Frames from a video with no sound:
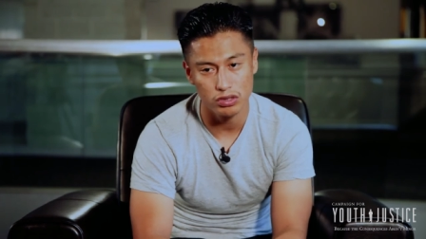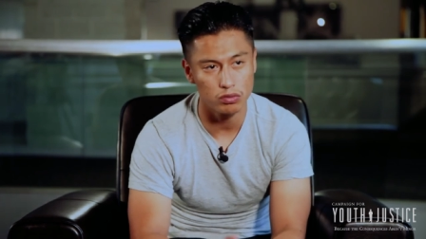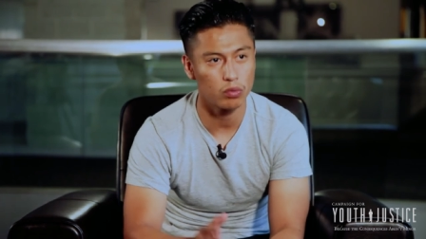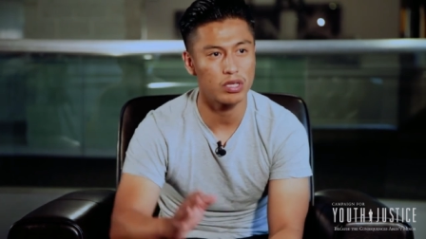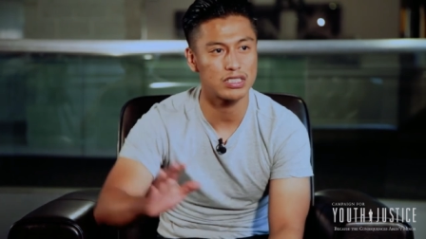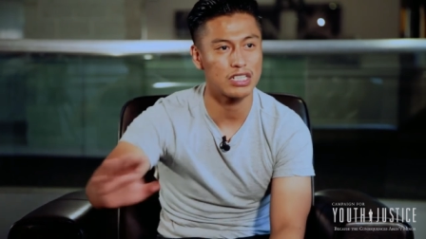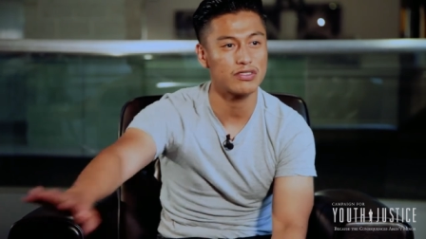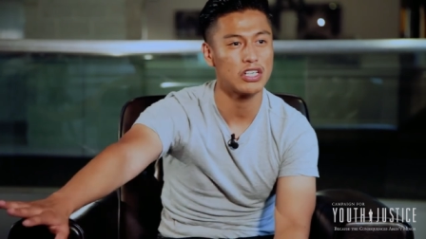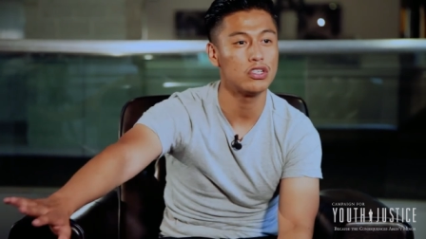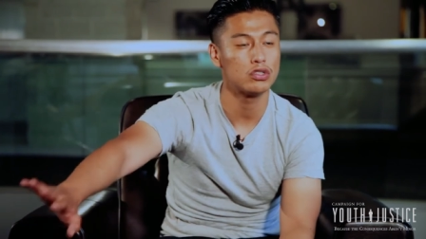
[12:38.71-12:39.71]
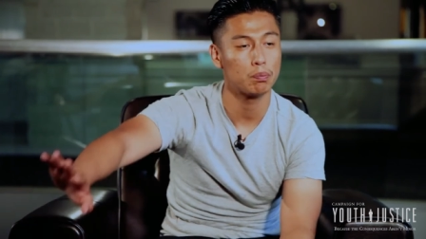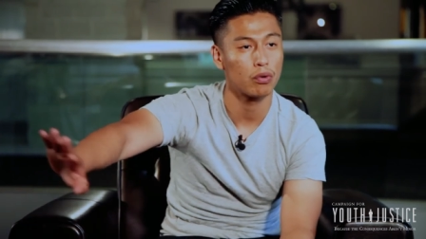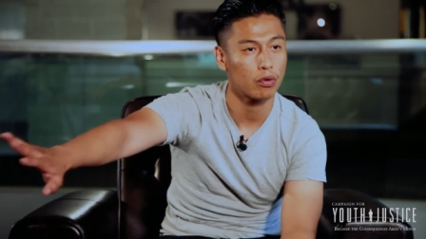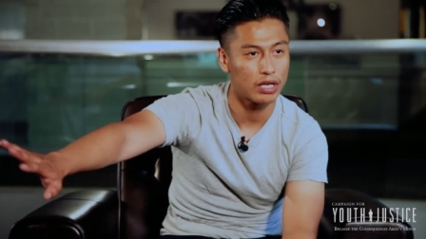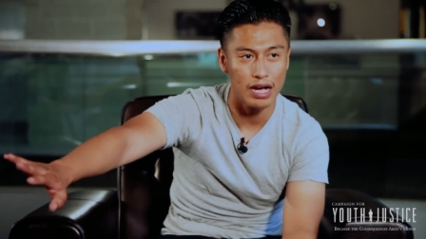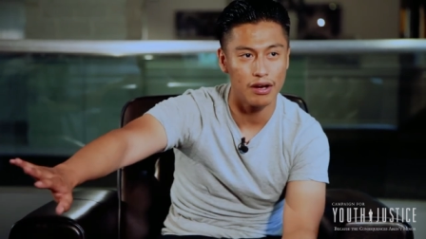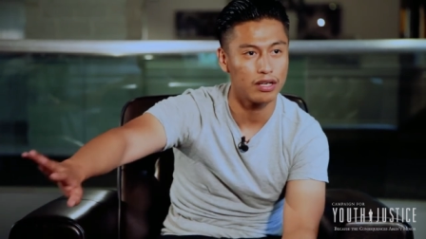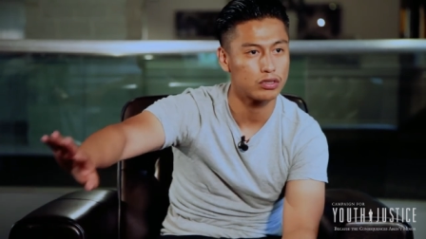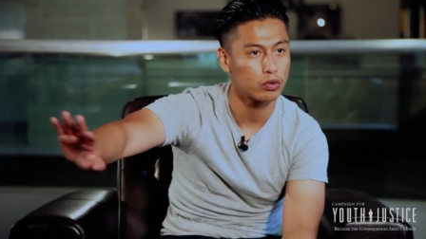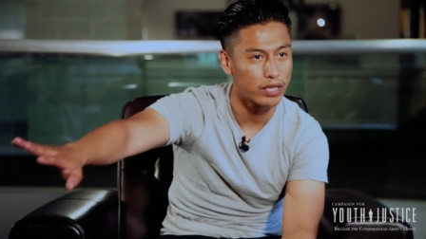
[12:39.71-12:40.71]
to, instead of sending to pro,
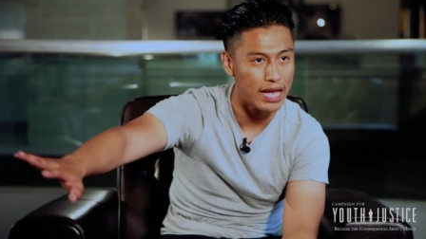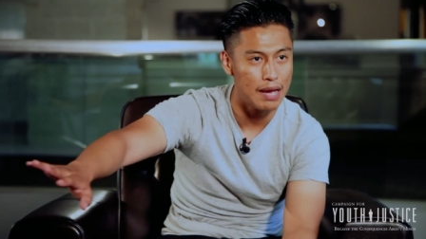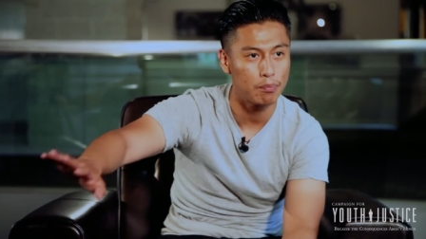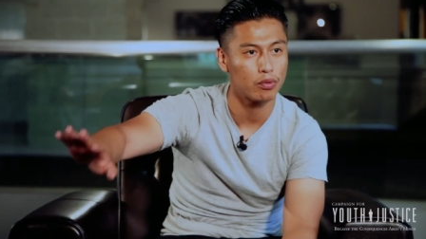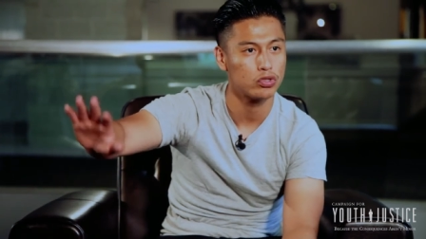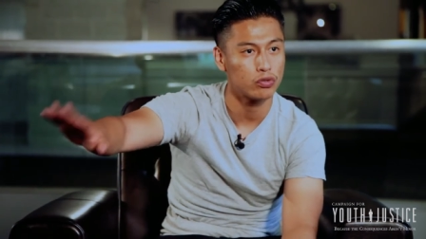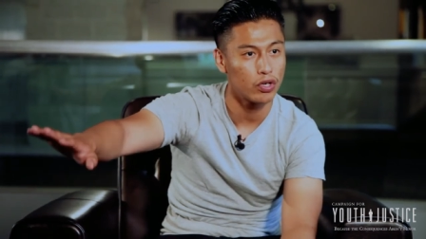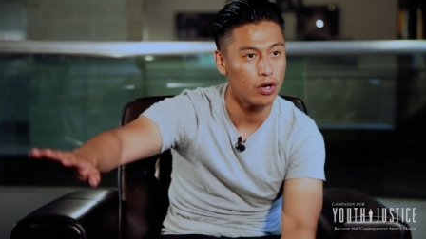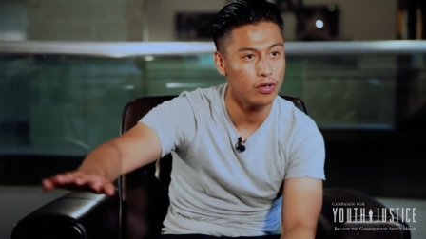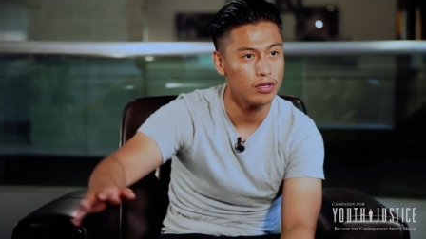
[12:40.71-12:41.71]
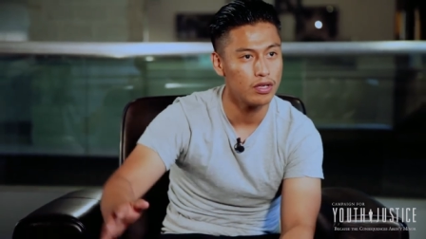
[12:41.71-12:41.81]
uh, to camp or juvenile hall,